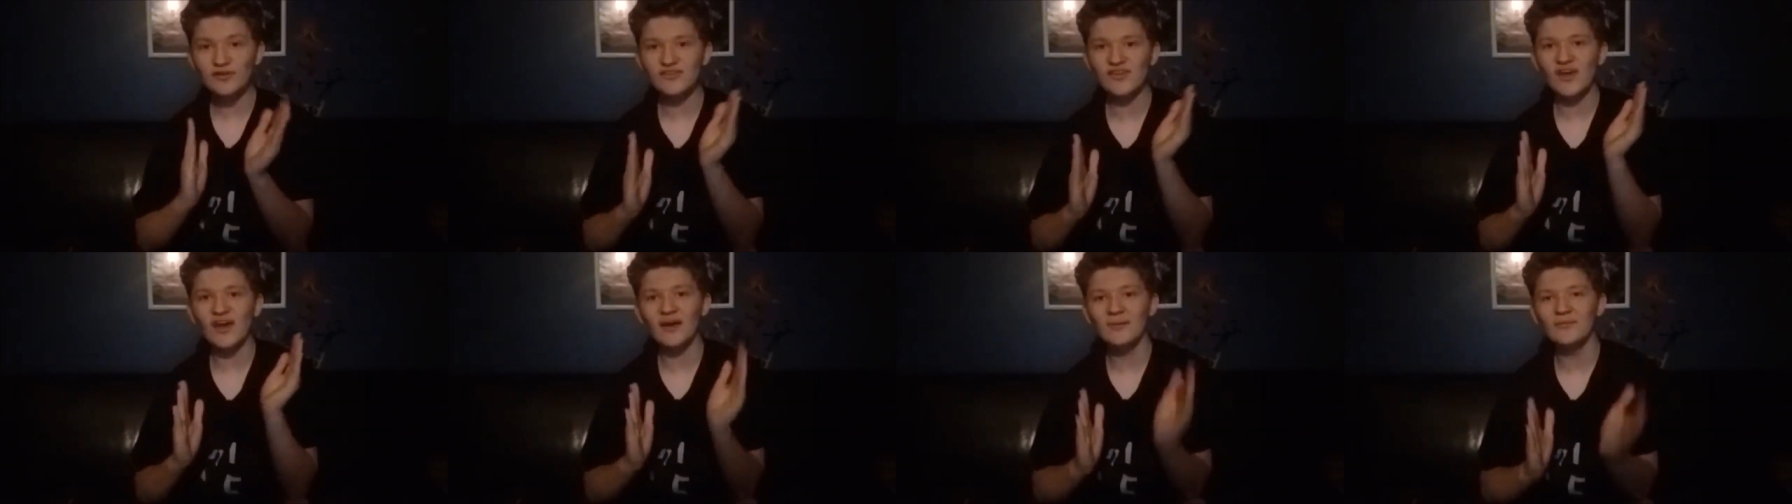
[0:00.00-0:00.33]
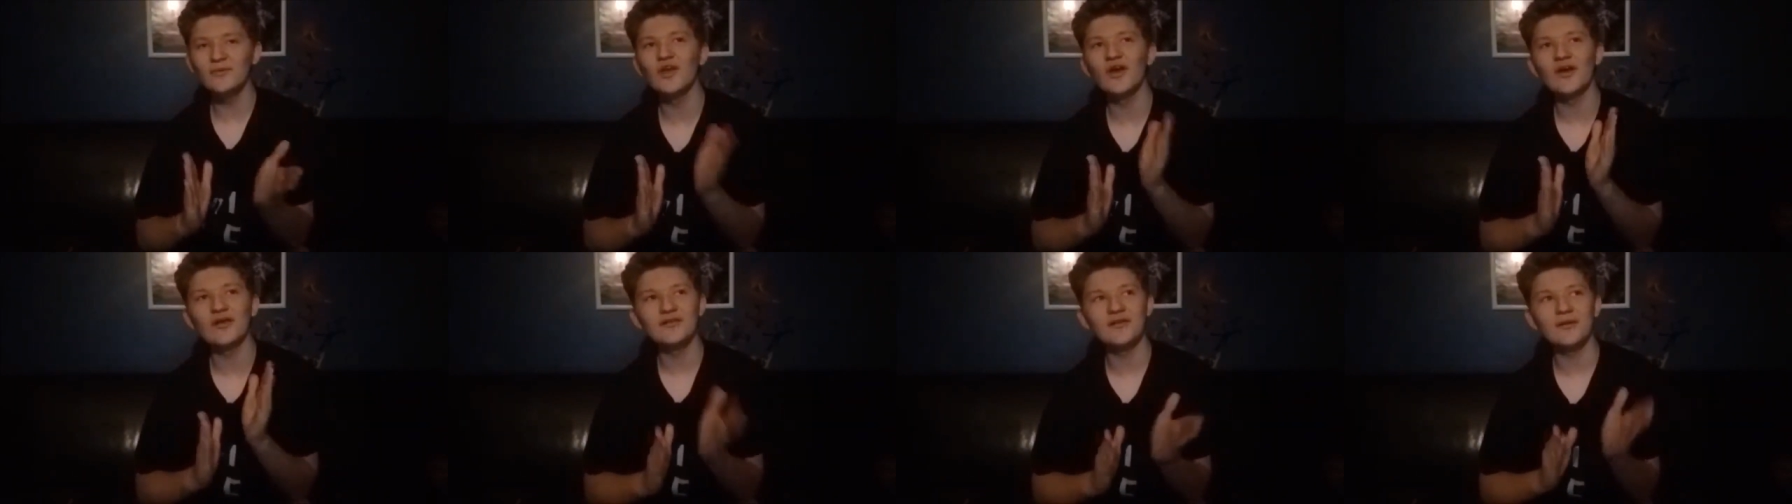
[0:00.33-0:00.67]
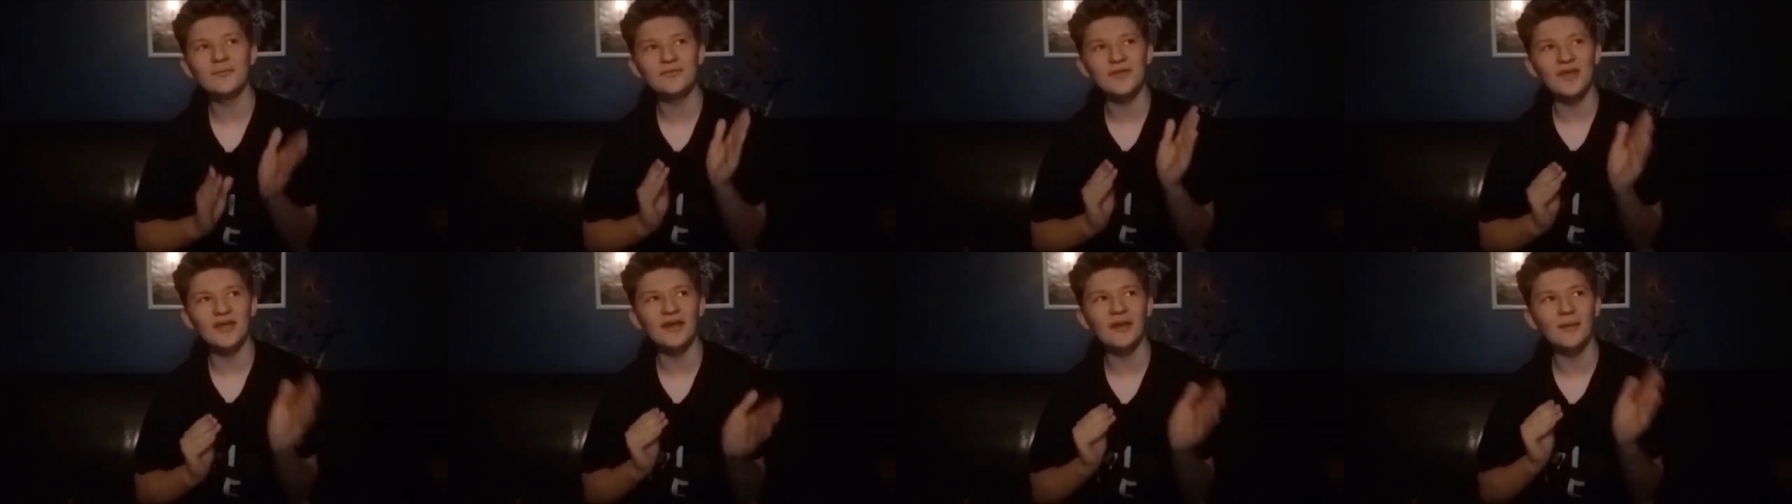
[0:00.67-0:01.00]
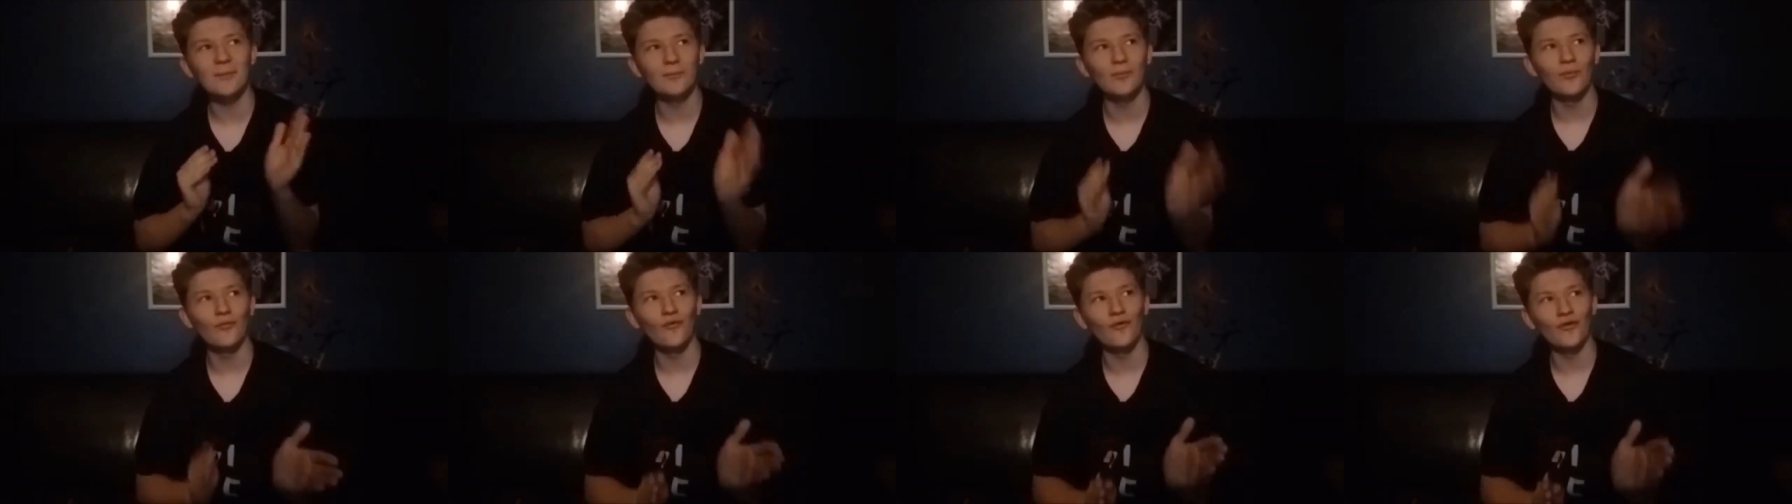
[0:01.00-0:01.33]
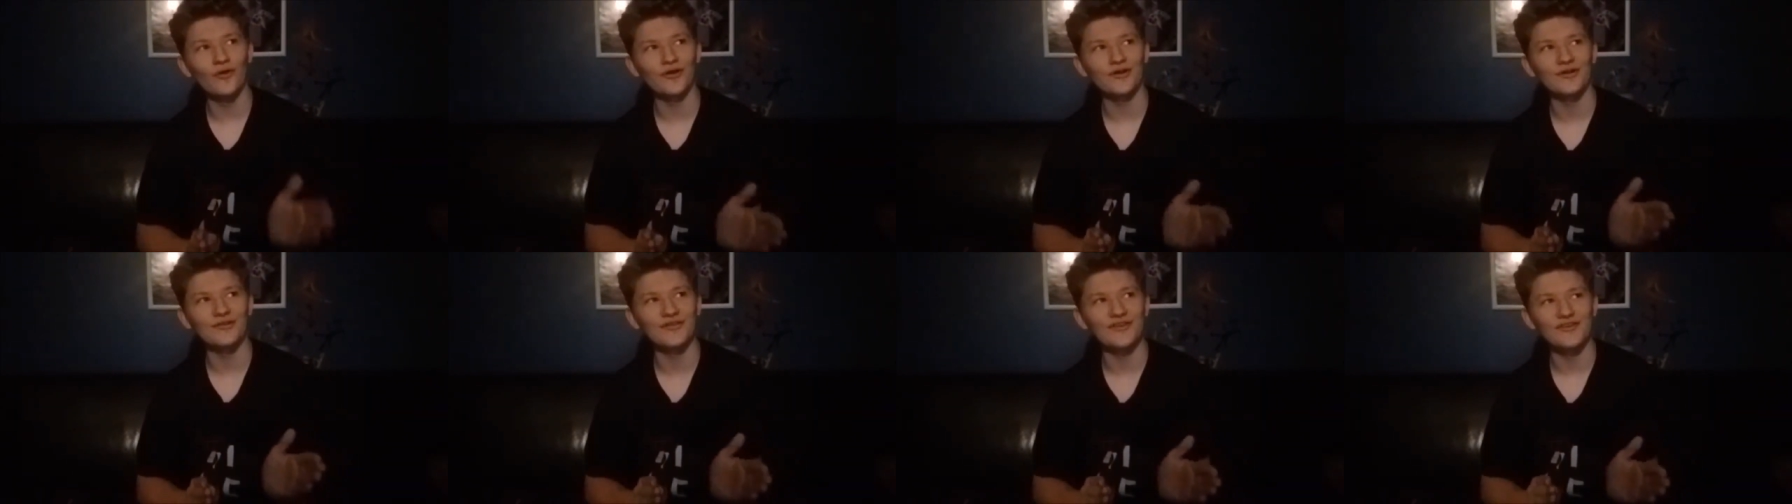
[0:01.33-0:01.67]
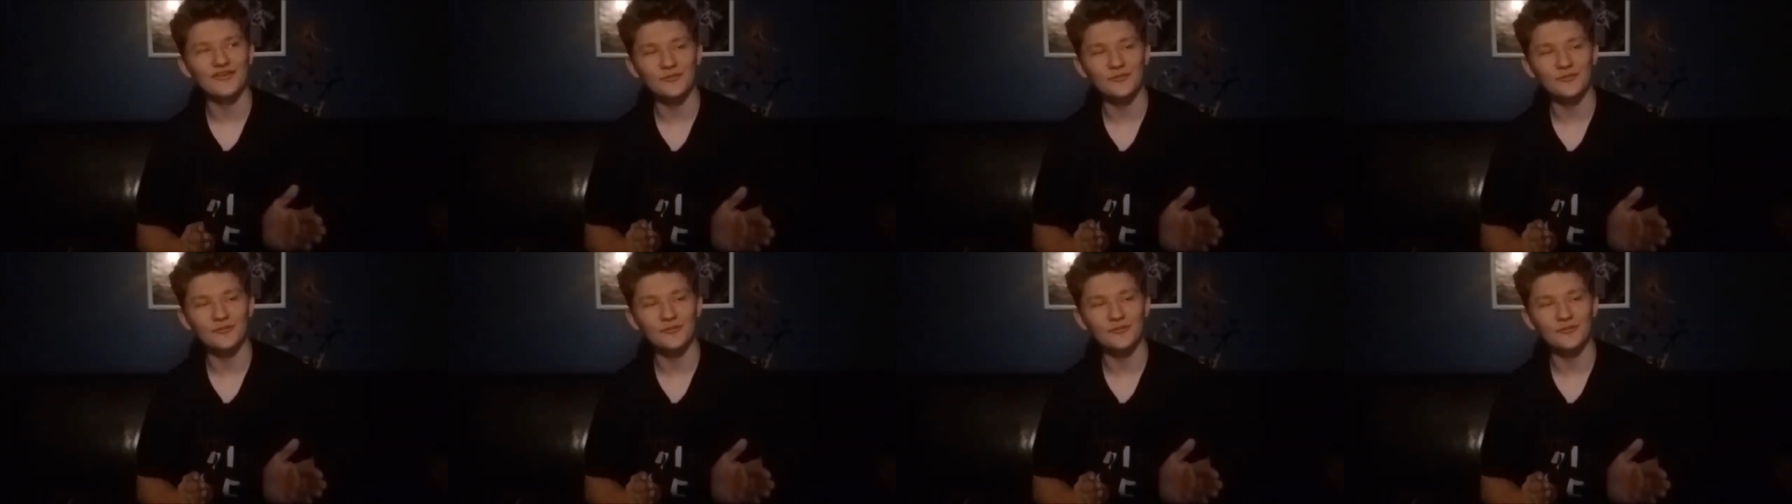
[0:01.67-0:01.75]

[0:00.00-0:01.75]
time you end up getting bored in